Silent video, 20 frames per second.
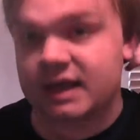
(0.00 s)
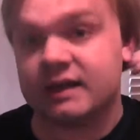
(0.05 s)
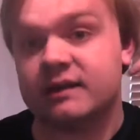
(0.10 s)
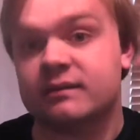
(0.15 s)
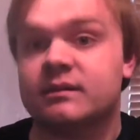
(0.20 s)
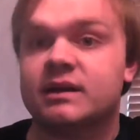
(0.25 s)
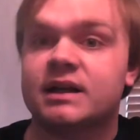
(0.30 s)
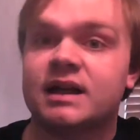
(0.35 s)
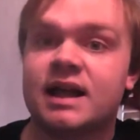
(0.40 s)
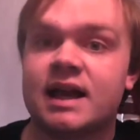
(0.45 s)

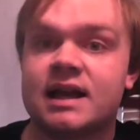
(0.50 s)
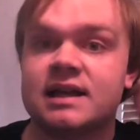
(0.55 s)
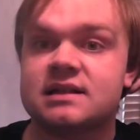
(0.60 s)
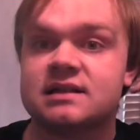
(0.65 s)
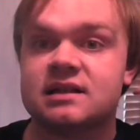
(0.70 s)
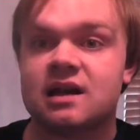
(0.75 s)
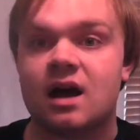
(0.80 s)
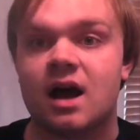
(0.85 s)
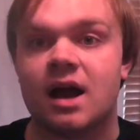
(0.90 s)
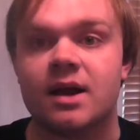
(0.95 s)
and get
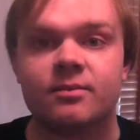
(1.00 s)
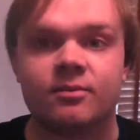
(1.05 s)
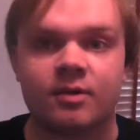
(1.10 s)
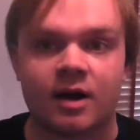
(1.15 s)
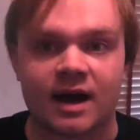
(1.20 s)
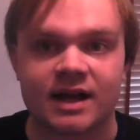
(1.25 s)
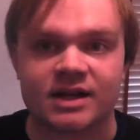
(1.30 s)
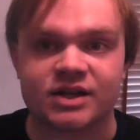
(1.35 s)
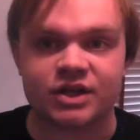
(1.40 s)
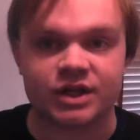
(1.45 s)
time.
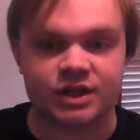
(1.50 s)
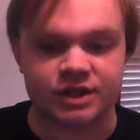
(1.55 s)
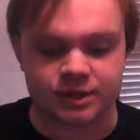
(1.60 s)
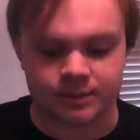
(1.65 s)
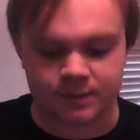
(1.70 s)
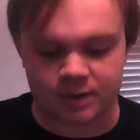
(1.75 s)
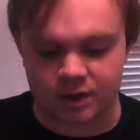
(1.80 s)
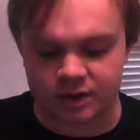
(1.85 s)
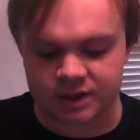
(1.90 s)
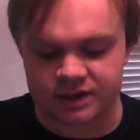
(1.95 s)
Well, actually, to
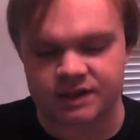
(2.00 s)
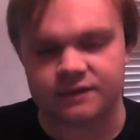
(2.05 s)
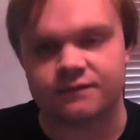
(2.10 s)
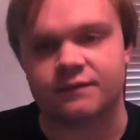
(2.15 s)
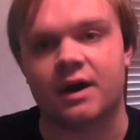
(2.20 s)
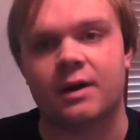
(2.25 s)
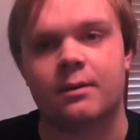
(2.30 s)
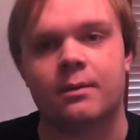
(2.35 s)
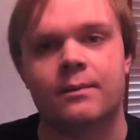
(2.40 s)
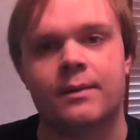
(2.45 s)
be honest, if
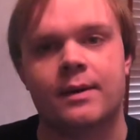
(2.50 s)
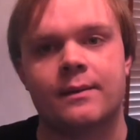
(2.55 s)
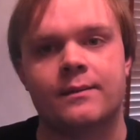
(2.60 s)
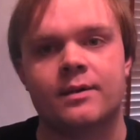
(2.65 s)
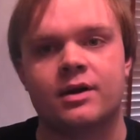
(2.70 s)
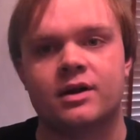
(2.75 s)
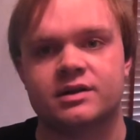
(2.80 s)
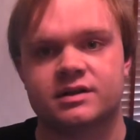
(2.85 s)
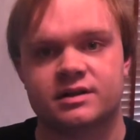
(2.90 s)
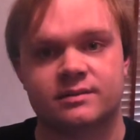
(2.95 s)
I remember,
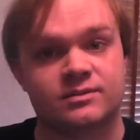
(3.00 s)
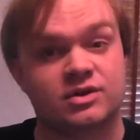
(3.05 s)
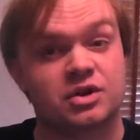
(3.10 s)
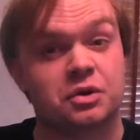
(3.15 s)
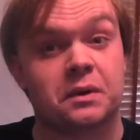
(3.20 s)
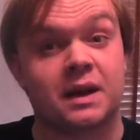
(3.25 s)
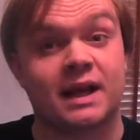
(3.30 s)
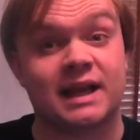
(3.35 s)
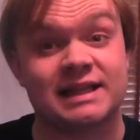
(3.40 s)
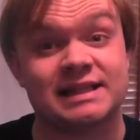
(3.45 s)
because I'm
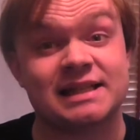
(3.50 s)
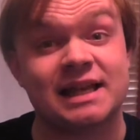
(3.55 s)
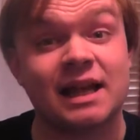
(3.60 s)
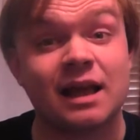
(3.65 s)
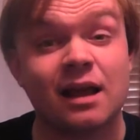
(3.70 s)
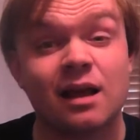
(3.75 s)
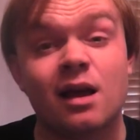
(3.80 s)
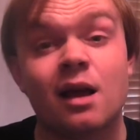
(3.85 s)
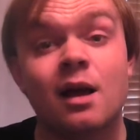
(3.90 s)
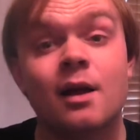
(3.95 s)
too
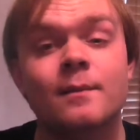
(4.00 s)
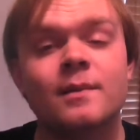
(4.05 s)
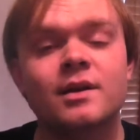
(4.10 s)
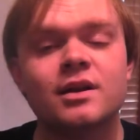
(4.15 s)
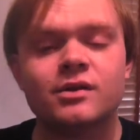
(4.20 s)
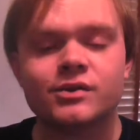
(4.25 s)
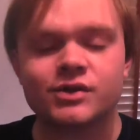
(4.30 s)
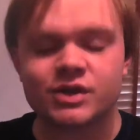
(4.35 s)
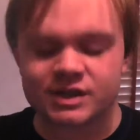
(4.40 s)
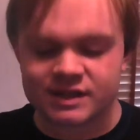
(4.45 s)
lazy. But
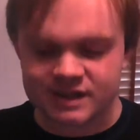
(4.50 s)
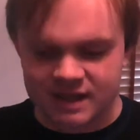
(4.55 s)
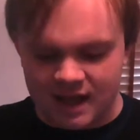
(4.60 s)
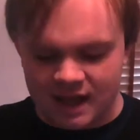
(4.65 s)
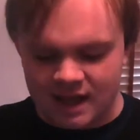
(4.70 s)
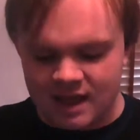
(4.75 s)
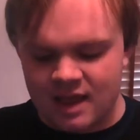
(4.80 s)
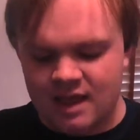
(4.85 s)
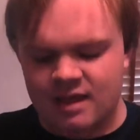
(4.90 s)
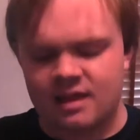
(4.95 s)
not just
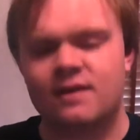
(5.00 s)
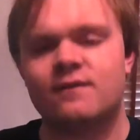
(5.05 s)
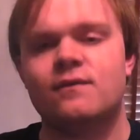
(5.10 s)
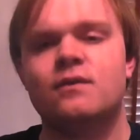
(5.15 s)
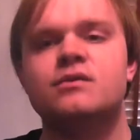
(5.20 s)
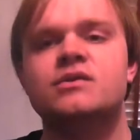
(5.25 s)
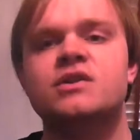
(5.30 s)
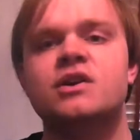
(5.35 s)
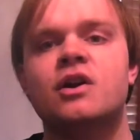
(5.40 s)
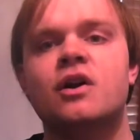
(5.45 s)
that, they've
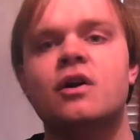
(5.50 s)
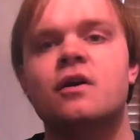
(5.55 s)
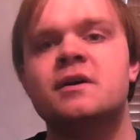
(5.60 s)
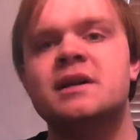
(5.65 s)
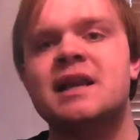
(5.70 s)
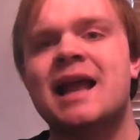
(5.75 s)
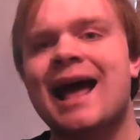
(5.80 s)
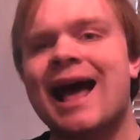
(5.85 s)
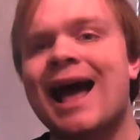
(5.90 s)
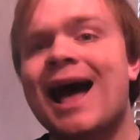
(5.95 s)
also got
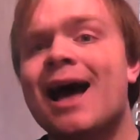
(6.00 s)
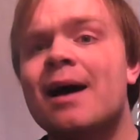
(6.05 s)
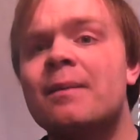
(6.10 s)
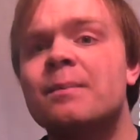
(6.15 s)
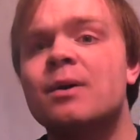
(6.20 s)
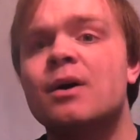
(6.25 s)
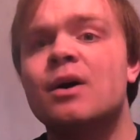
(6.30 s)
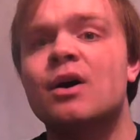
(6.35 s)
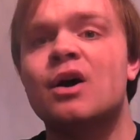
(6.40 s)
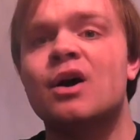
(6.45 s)
an
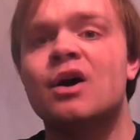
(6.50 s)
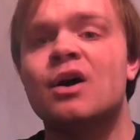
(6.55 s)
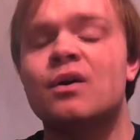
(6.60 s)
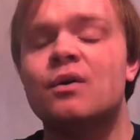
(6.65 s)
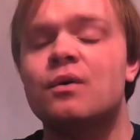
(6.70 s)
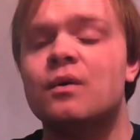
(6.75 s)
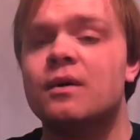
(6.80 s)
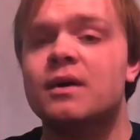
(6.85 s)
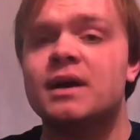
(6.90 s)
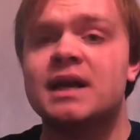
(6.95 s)
app
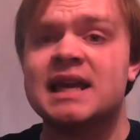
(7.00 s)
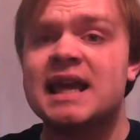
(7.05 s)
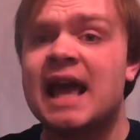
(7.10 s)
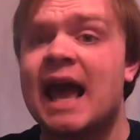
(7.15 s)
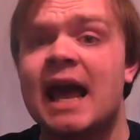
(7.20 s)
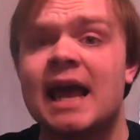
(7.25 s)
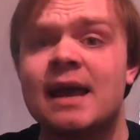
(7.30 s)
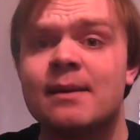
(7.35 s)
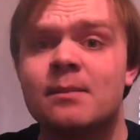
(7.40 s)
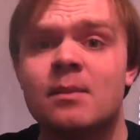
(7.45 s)
or a
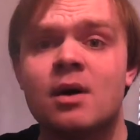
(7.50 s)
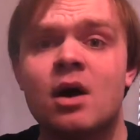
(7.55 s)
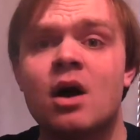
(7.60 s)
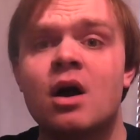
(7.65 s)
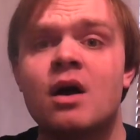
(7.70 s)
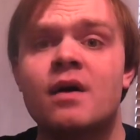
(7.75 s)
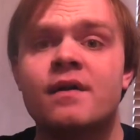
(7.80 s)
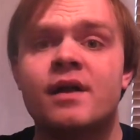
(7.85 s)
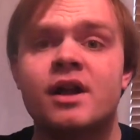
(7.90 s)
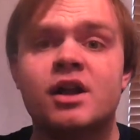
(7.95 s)
game
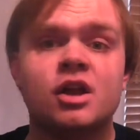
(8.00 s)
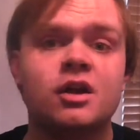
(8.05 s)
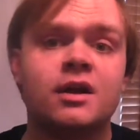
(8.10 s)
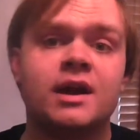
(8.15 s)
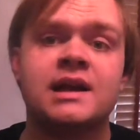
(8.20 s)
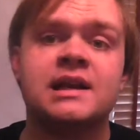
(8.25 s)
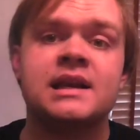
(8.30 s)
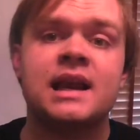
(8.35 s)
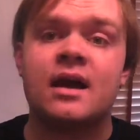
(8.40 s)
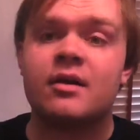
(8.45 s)
that you
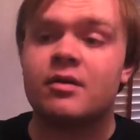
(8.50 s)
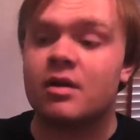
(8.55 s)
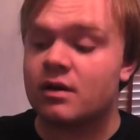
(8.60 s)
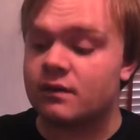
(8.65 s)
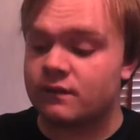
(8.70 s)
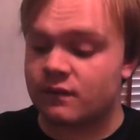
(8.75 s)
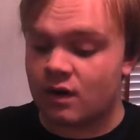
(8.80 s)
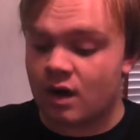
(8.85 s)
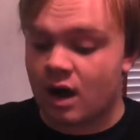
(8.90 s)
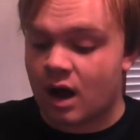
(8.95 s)
can
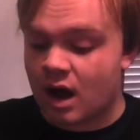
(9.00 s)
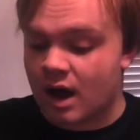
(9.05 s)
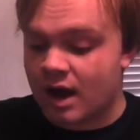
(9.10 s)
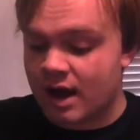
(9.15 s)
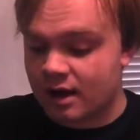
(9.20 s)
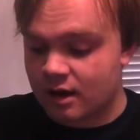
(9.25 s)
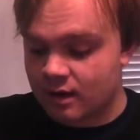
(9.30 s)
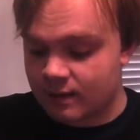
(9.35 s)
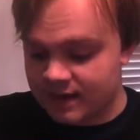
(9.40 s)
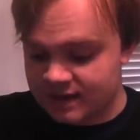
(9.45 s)
download for
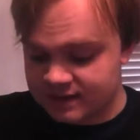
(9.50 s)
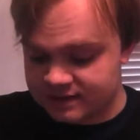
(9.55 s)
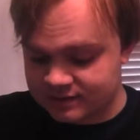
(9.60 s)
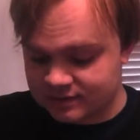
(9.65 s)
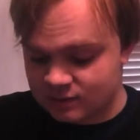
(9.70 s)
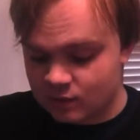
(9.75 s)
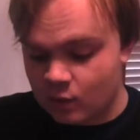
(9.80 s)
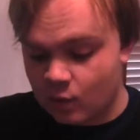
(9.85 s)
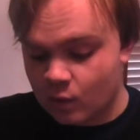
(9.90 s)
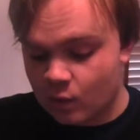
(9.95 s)

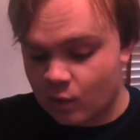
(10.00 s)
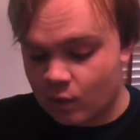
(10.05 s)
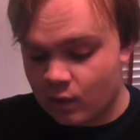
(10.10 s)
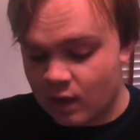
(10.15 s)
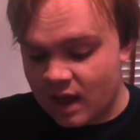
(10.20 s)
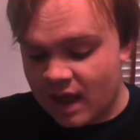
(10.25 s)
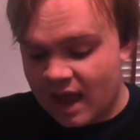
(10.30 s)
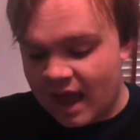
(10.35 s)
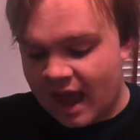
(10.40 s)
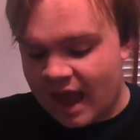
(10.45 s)
iOS or
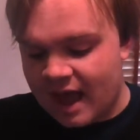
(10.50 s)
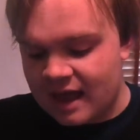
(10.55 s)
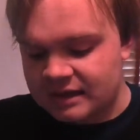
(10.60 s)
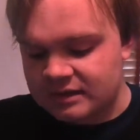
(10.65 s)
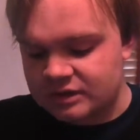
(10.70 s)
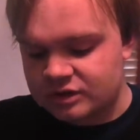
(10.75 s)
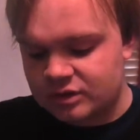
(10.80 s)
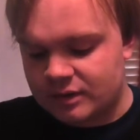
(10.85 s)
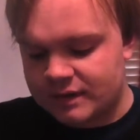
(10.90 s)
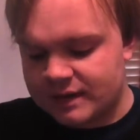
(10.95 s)

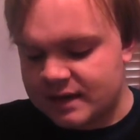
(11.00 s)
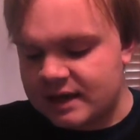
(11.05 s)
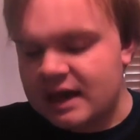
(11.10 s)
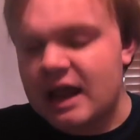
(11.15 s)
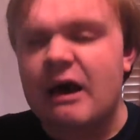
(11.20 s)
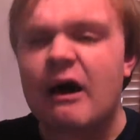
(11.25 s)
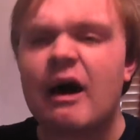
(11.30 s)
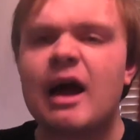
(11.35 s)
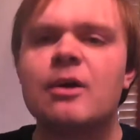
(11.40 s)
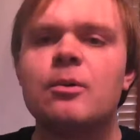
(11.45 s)
Android.
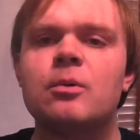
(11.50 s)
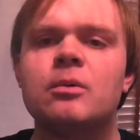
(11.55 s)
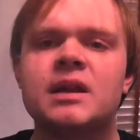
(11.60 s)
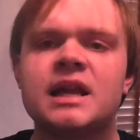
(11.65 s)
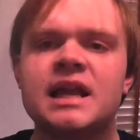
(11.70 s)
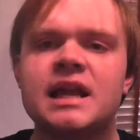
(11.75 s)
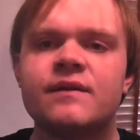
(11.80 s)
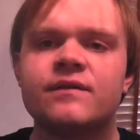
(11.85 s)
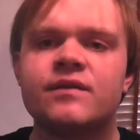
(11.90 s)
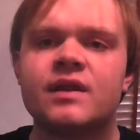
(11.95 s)
Now I will
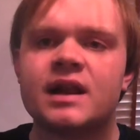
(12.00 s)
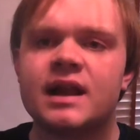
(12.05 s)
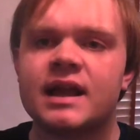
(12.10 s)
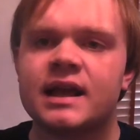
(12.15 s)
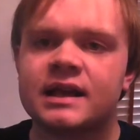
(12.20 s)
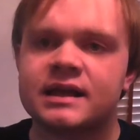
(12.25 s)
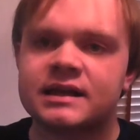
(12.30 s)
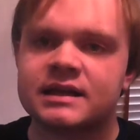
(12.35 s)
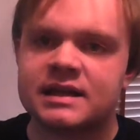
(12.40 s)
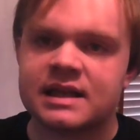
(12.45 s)
leave the
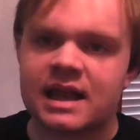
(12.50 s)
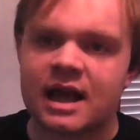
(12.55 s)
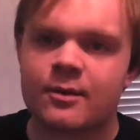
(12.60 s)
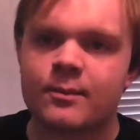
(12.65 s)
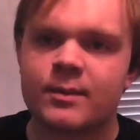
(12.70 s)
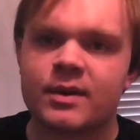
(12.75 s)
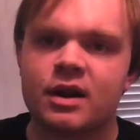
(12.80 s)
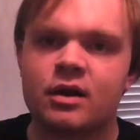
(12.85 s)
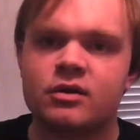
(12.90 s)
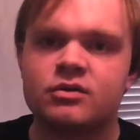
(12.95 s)
link
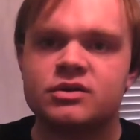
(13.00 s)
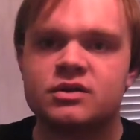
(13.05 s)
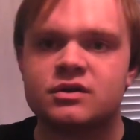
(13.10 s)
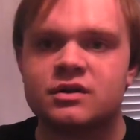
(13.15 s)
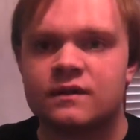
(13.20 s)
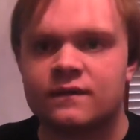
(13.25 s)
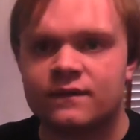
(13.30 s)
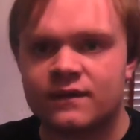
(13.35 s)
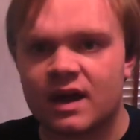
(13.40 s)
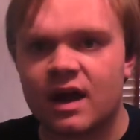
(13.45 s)
down below to
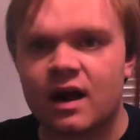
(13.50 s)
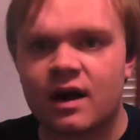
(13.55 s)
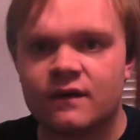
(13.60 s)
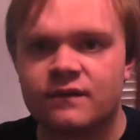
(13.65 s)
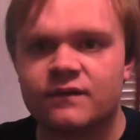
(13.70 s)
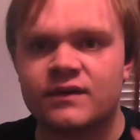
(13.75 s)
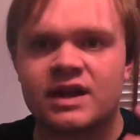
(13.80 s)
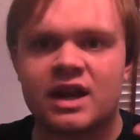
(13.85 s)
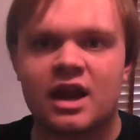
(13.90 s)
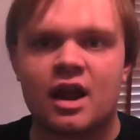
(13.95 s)
the
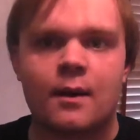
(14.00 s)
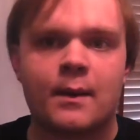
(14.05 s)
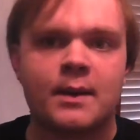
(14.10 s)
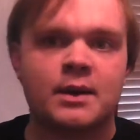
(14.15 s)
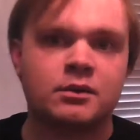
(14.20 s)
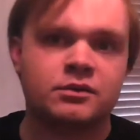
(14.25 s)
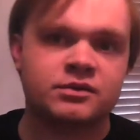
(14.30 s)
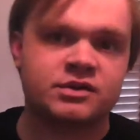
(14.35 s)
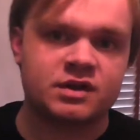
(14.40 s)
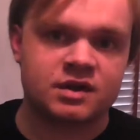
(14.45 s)
VR video
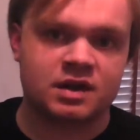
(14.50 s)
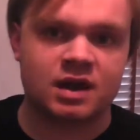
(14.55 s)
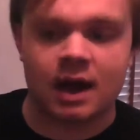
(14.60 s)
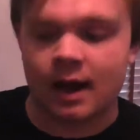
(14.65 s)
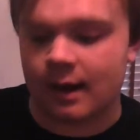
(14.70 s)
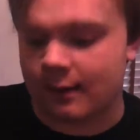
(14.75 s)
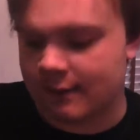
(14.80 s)
and also the